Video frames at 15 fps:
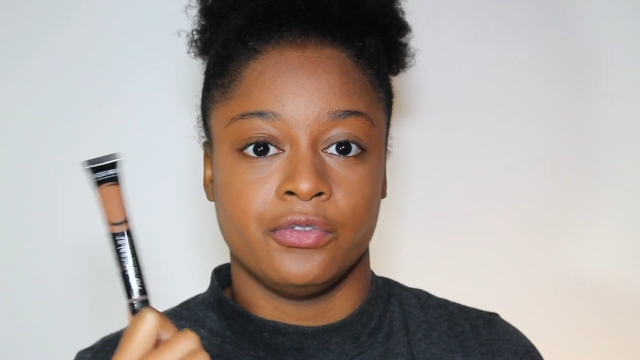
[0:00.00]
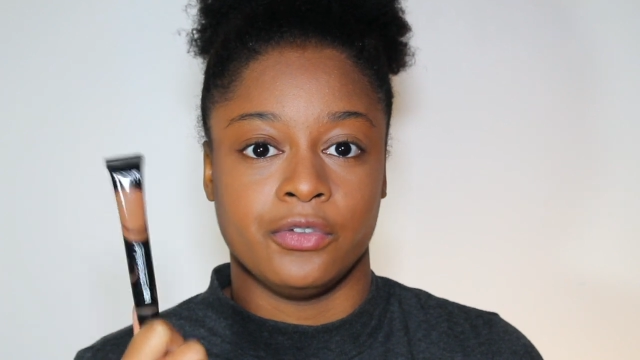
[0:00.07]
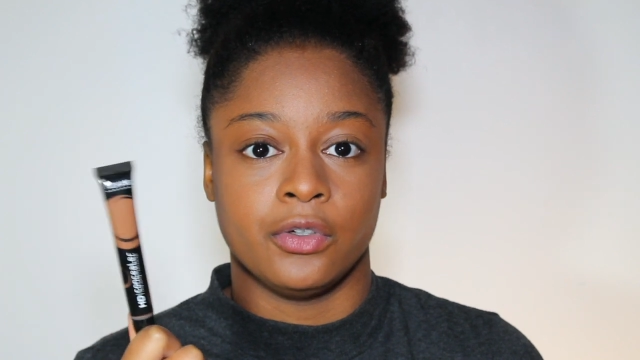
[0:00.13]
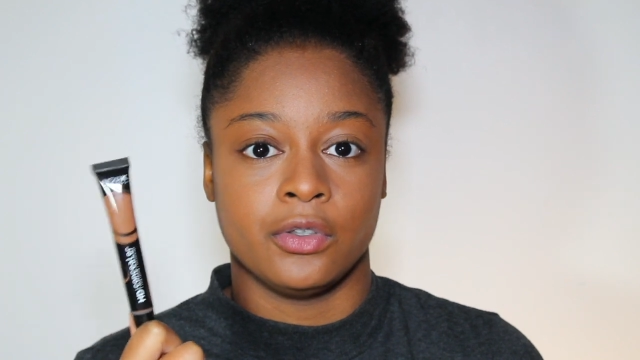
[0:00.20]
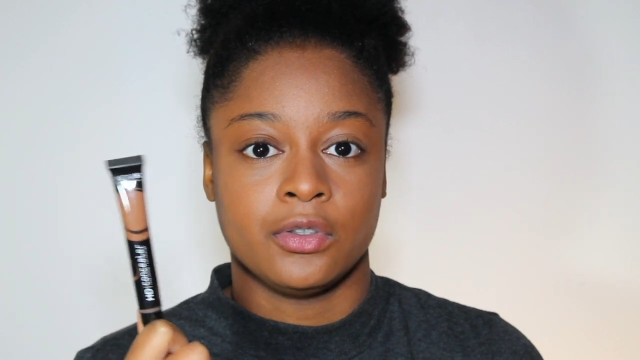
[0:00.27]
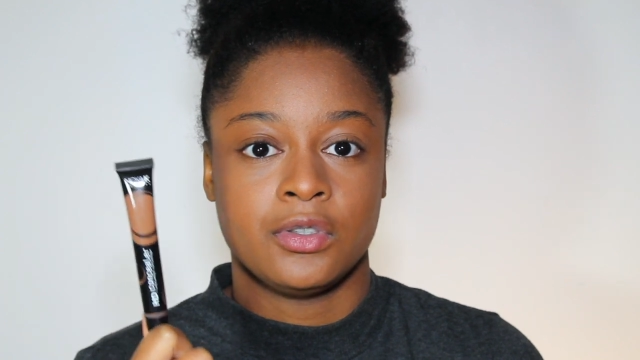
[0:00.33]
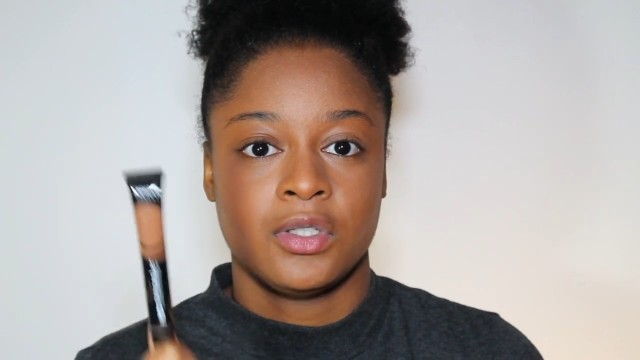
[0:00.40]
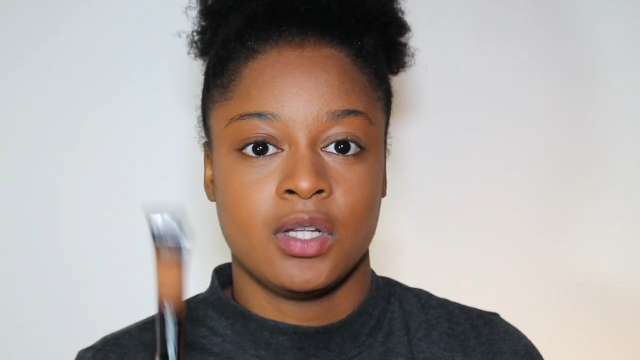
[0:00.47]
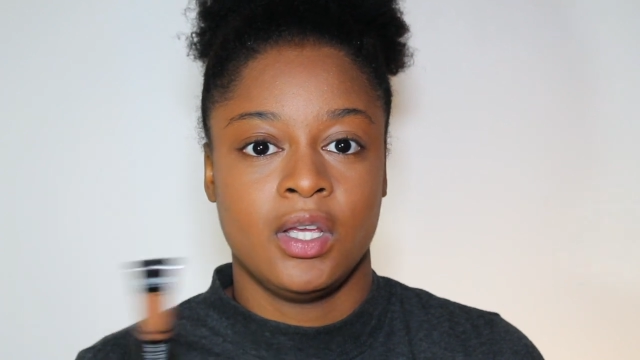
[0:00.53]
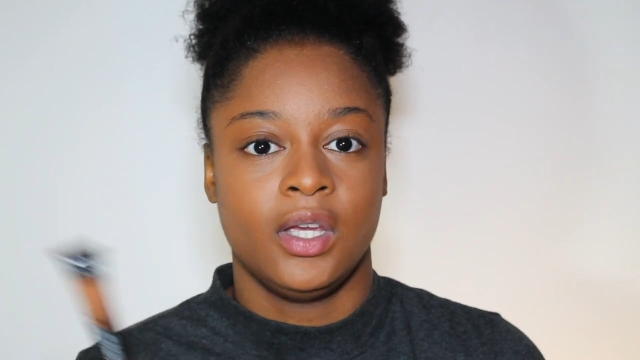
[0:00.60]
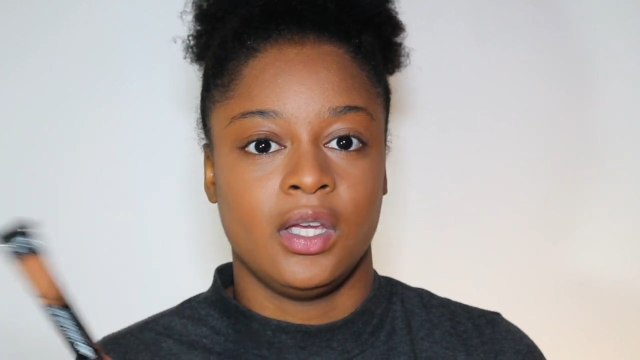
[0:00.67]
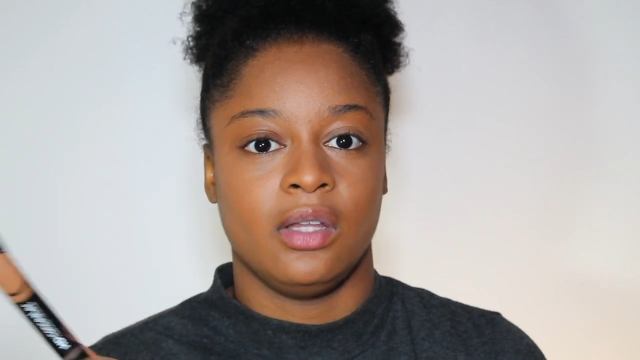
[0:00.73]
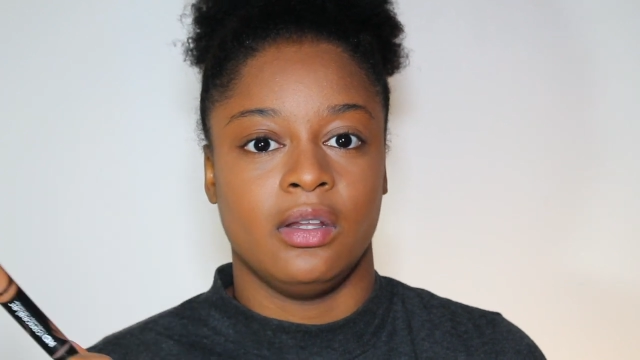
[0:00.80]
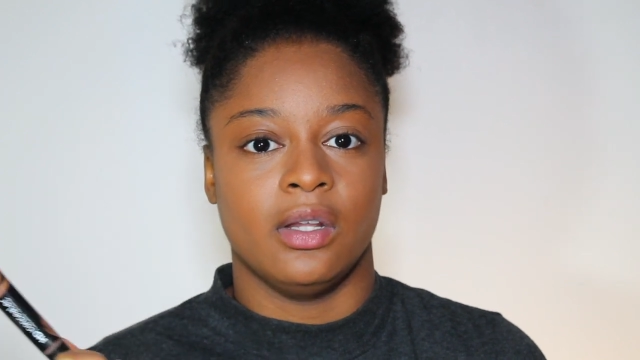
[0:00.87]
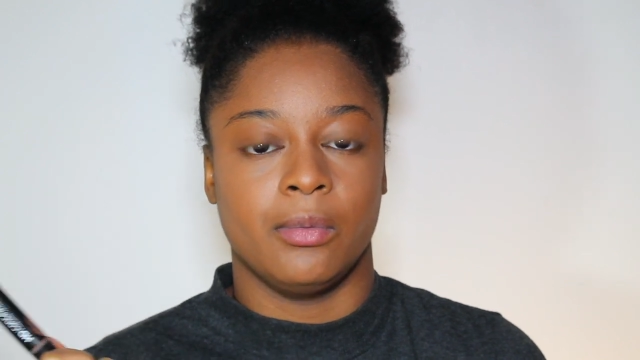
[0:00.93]
first,
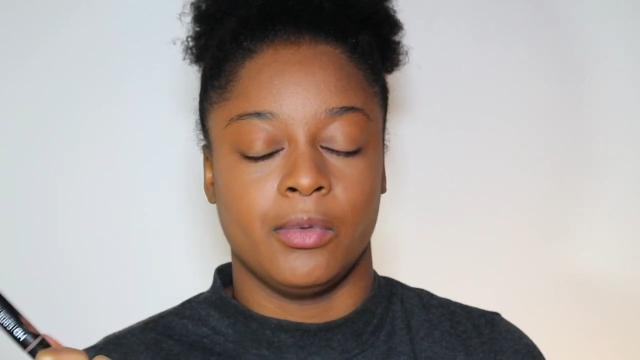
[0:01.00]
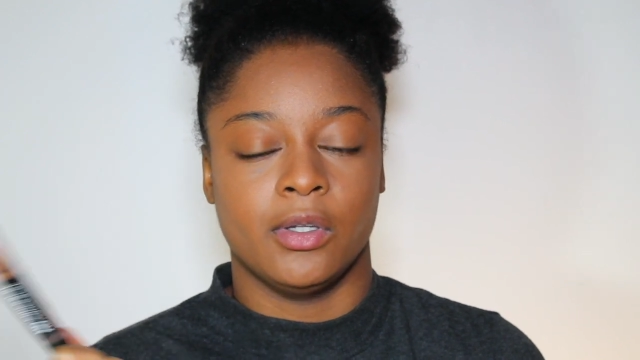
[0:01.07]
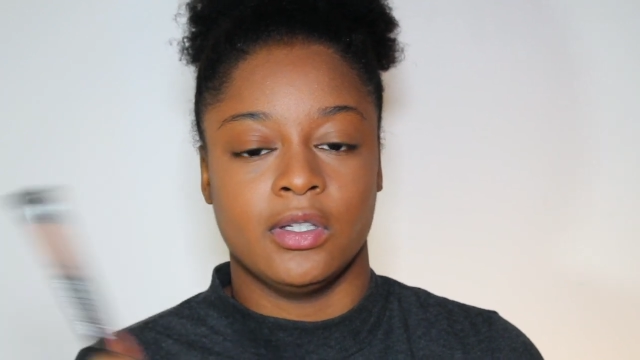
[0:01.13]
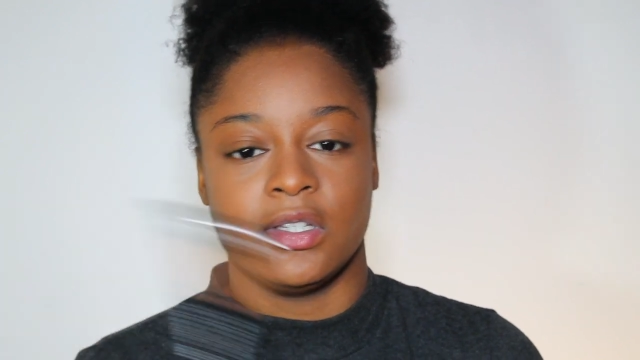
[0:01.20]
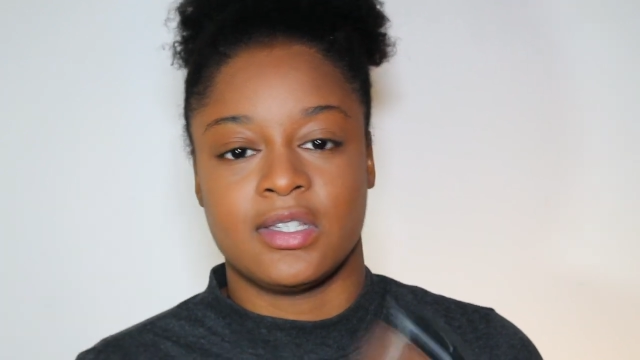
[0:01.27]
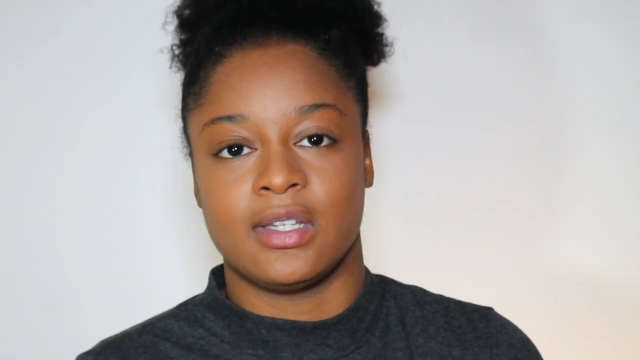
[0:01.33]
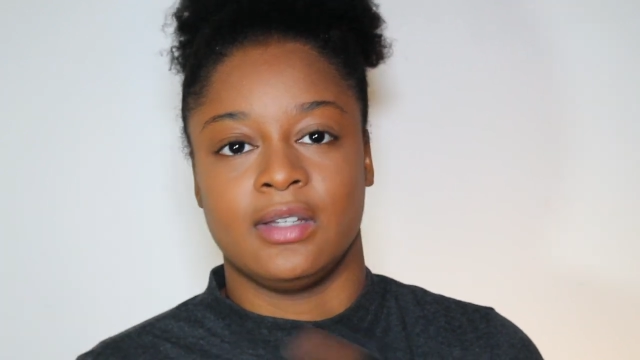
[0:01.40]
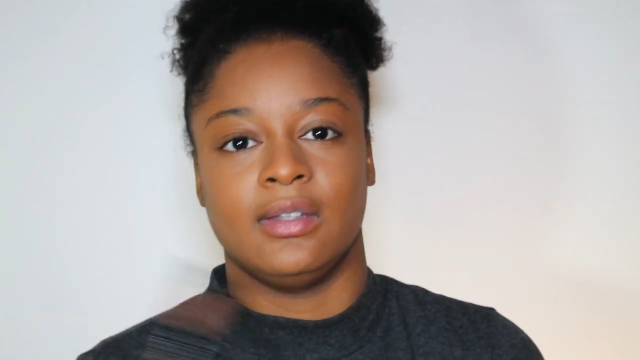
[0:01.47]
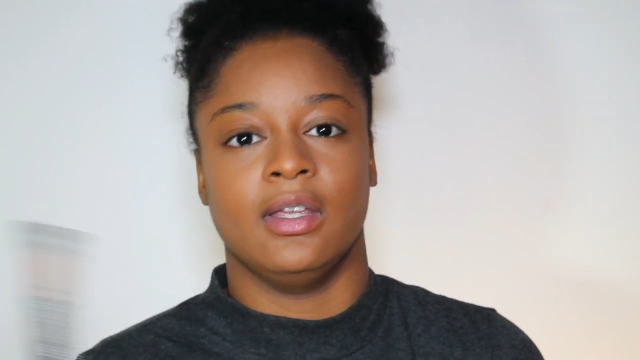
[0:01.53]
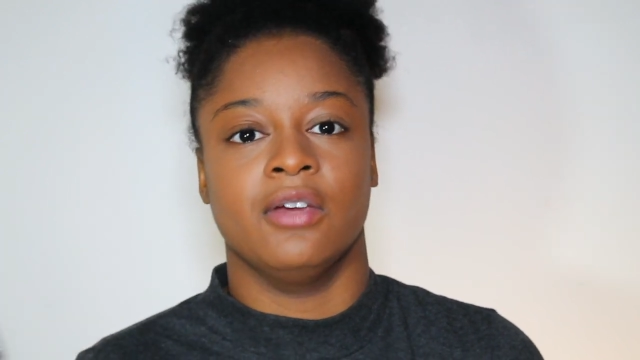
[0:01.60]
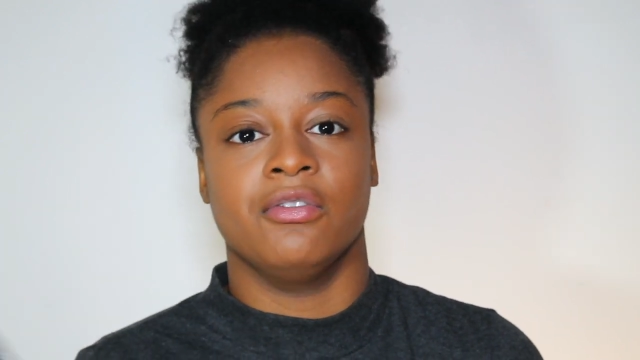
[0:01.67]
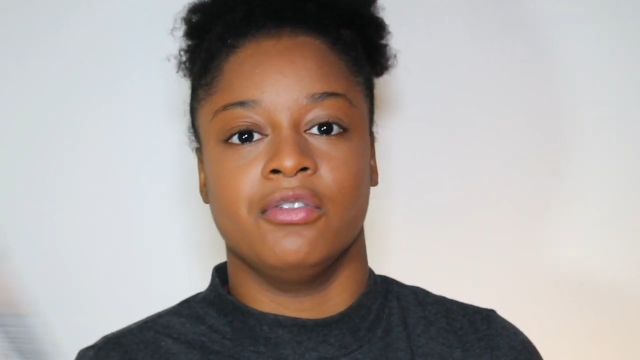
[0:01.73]
then I'm gonna set